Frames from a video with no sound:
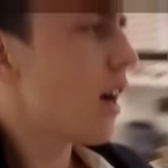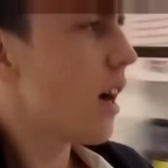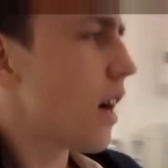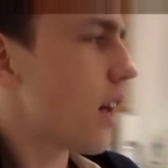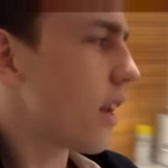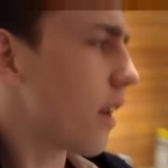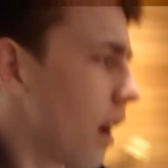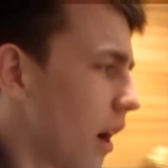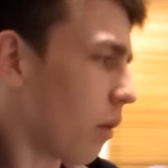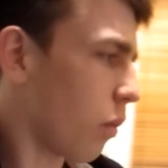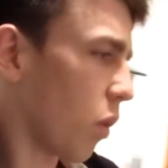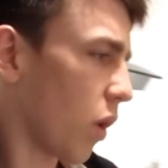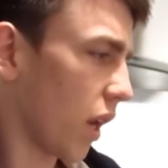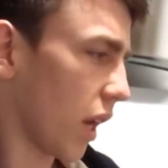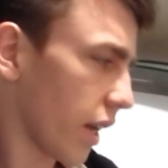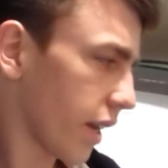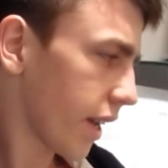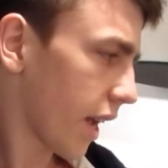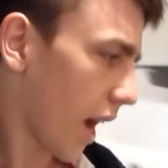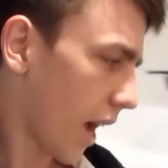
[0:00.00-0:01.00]
and I
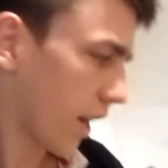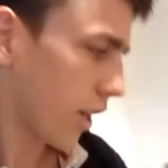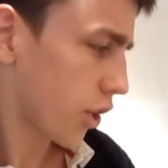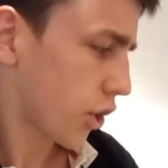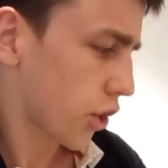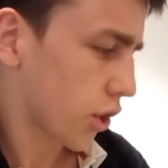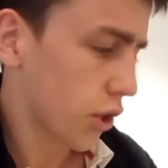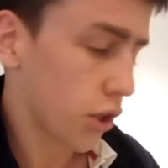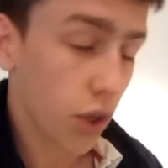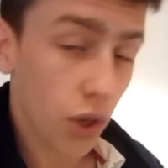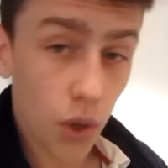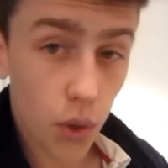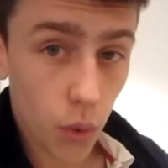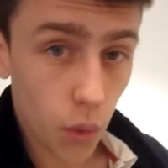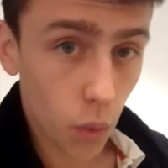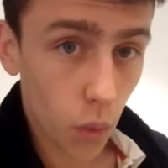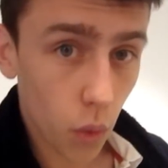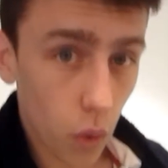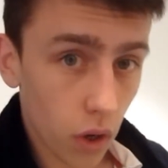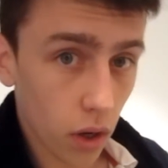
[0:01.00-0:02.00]
will catch
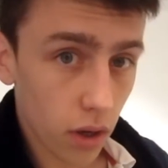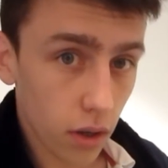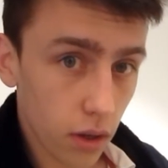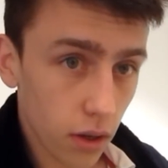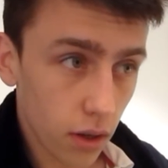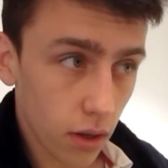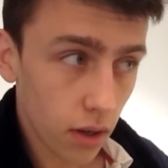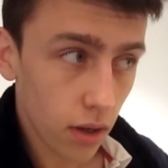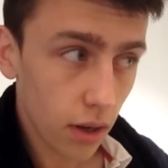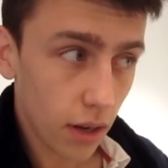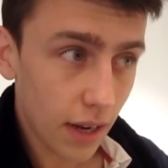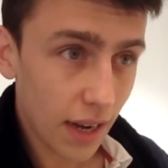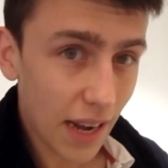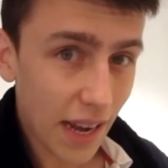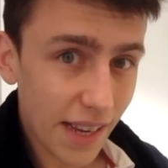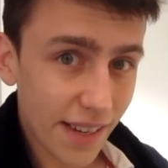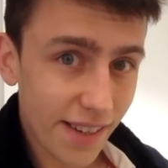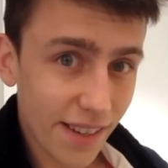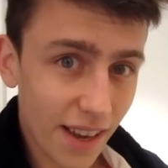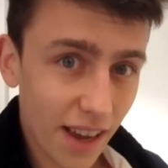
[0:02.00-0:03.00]
you
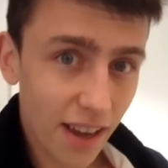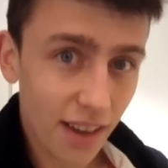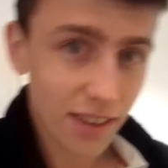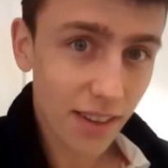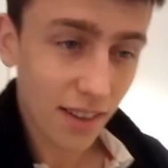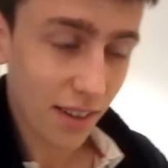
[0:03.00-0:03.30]
later.